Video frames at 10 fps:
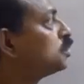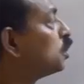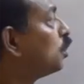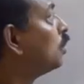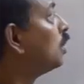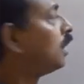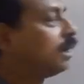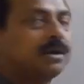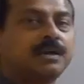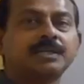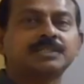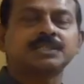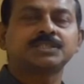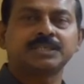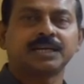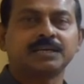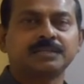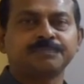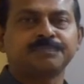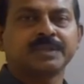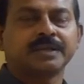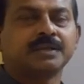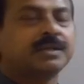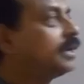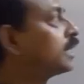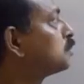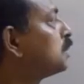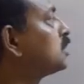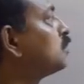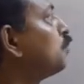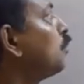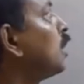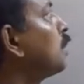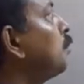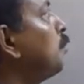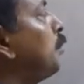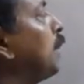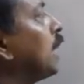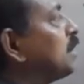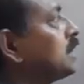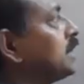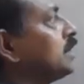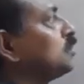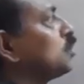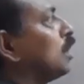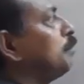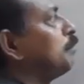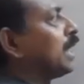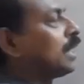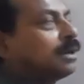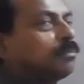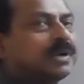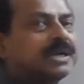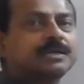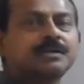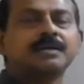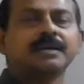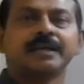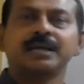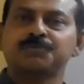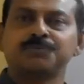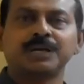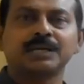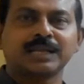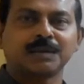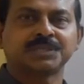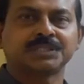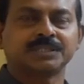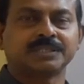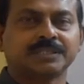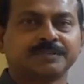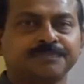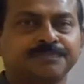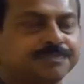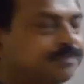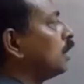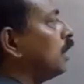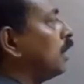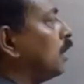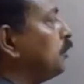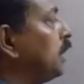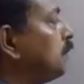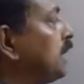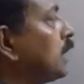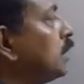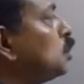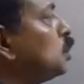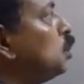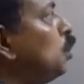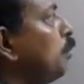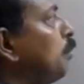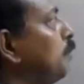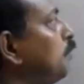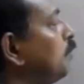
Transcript: So, let's start expression for capacitance of parallel plate air-filled capacitor. We have taken two